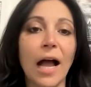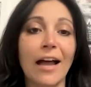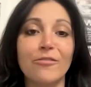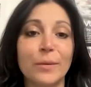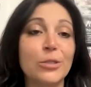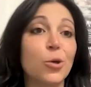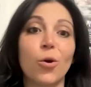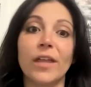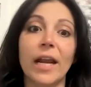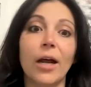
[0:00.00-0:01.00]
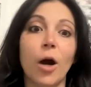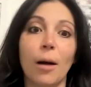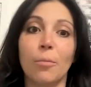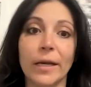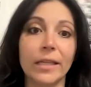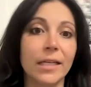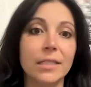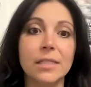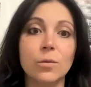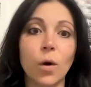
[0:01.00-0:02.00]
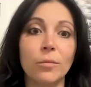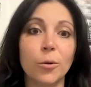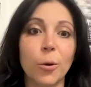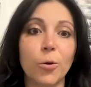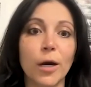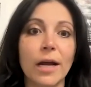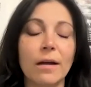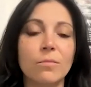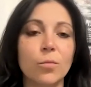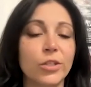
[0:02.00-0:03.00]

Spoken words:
I've been told that I operate like a D1 program.